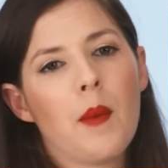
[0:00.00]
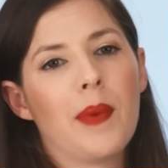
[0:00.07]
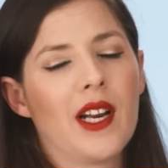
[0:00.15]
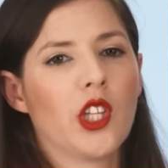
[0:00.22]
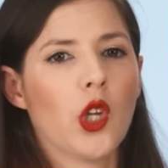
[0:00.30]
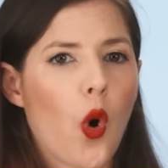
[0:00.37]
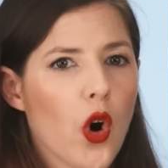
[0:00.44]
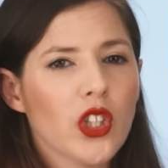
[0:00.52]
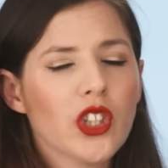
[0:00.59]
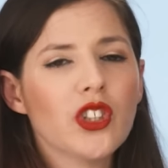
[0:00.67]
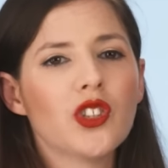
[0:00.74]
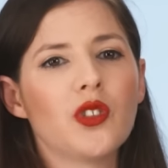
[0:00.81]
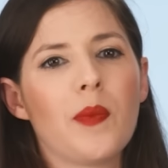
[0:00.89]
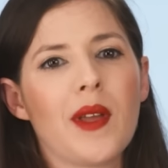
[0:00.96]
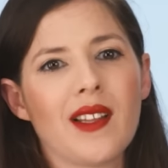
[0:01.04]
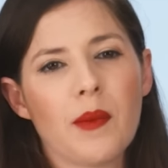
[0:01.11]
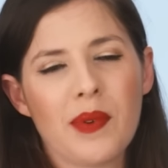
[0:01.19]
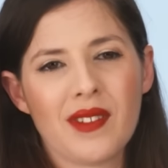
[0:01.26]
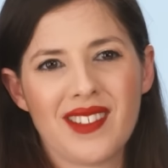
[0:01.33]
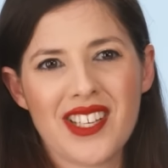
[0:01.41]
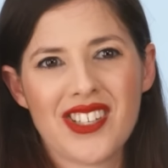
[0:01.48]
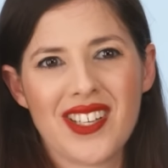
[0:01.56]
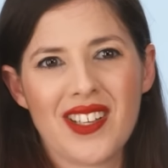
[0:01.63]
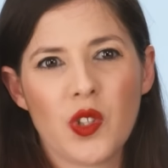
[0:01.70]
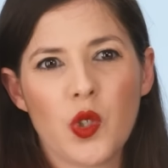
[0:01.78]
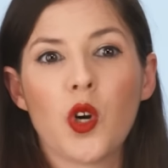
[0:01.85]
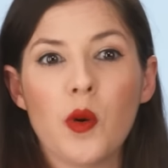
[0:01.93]
But in order to be in a
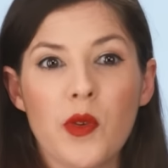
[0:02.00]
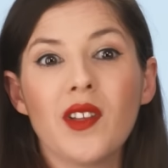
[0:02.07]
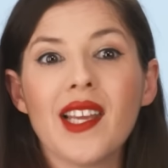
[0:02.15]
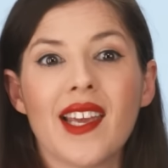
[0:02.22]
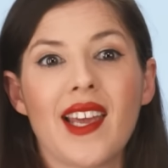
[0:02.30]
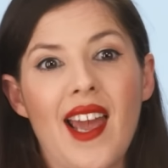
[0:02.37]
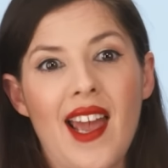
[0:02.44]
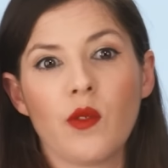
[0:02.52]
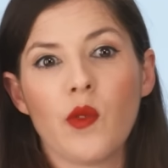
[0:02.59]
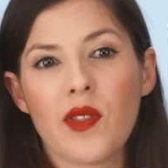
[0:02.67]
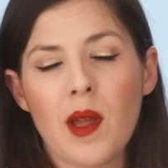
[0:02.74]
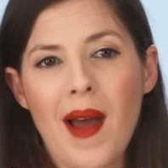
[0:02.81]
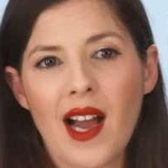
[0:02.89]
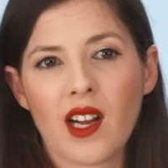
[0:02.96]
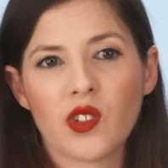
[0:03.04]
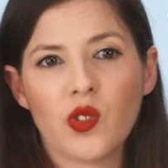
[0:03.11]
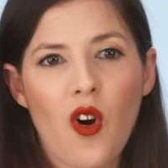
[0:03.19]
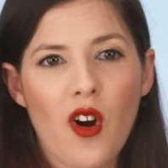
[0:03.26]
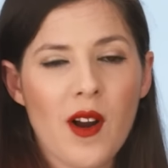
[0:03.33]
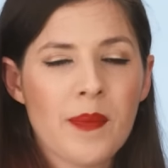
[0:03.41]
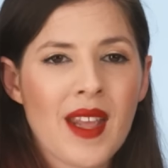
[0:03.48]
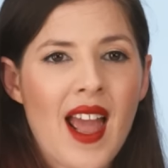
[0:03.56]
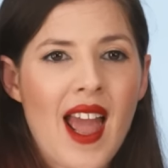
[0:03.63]
position to communicate with the backdoor,